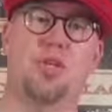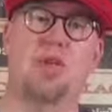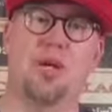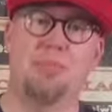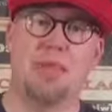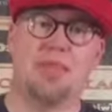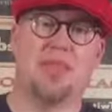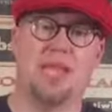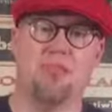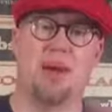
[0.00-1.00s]
emit
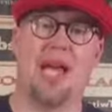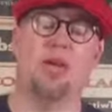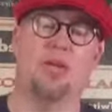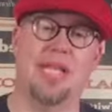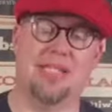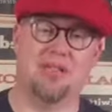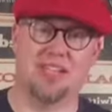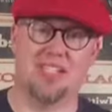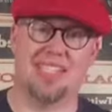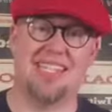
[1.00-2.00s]
the bioelectric
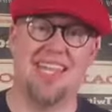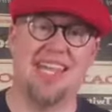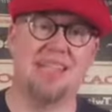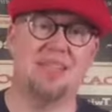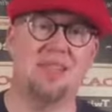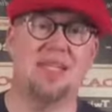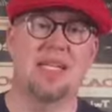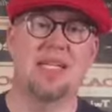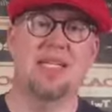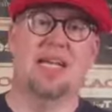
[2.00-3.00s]
stings.
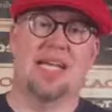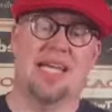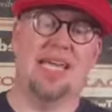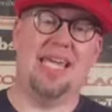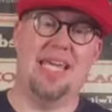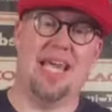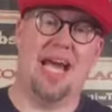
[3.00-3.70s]
He